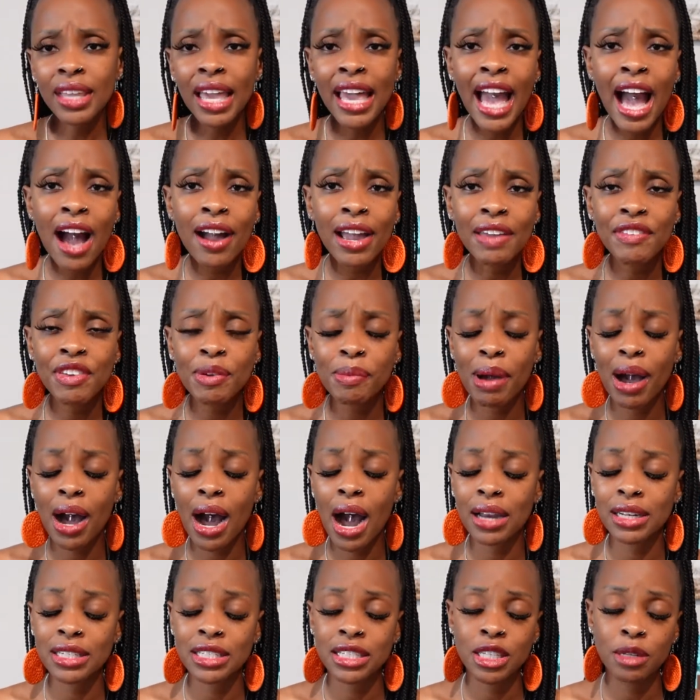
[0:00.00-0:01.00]
I'll give you my
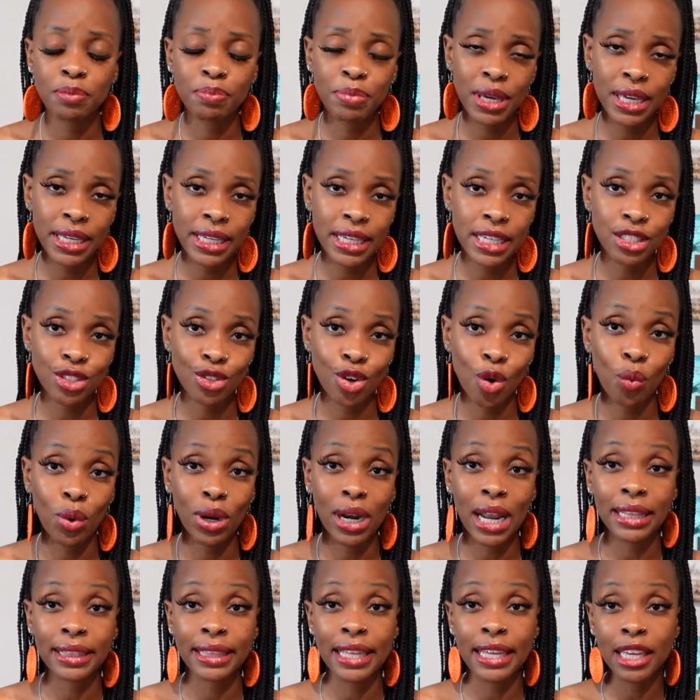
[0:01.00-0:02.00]
honest opinions on what
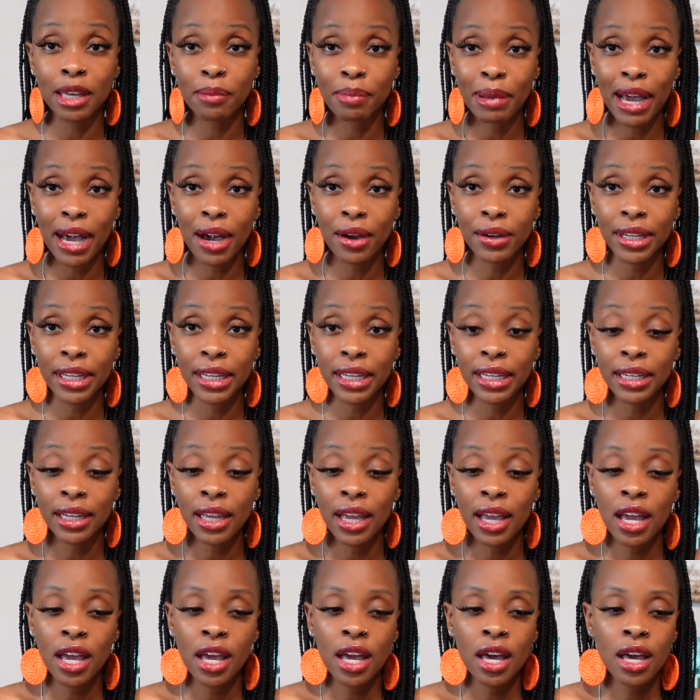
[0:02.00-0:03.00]
I think about it,
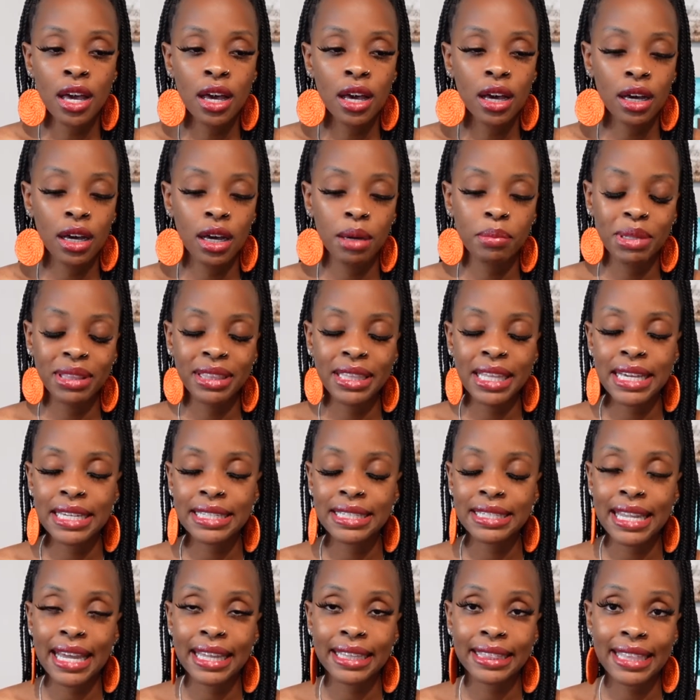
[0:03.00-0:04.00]
and
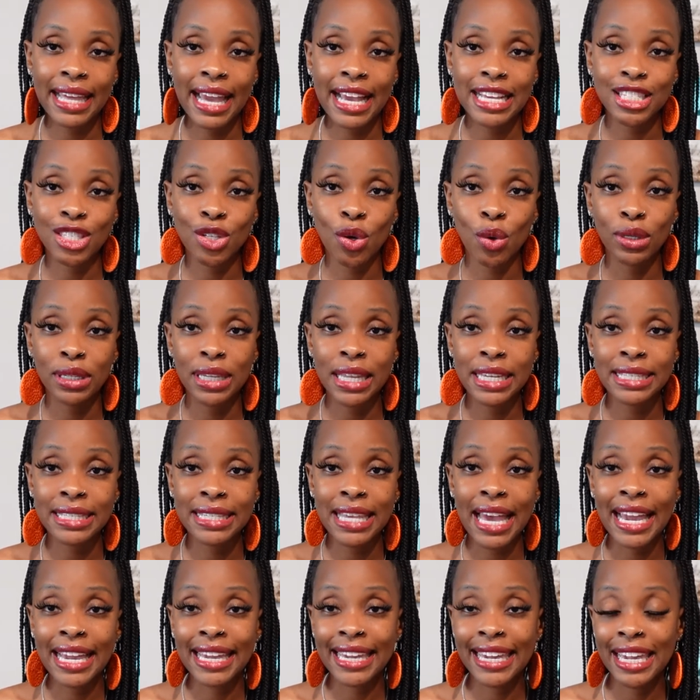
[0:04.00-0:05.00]
things like that. So let's
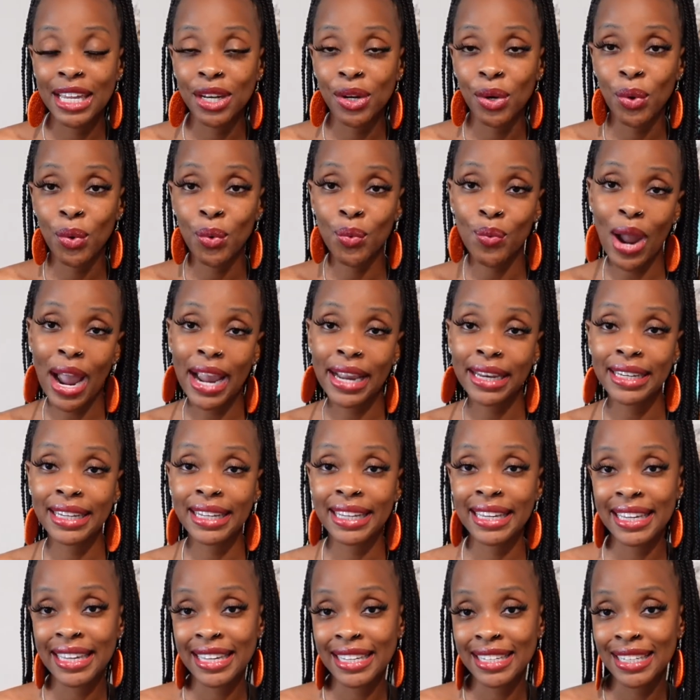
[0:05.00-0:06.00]
get right
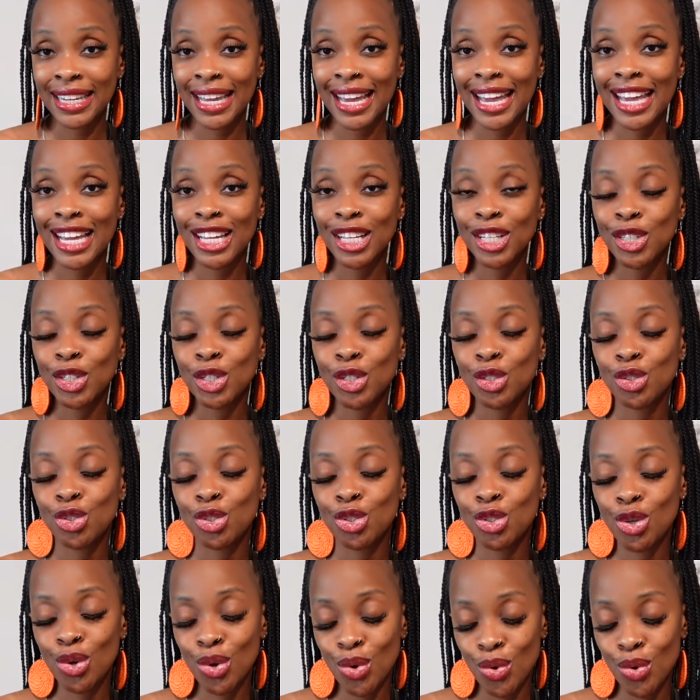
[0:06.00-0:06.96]
into it.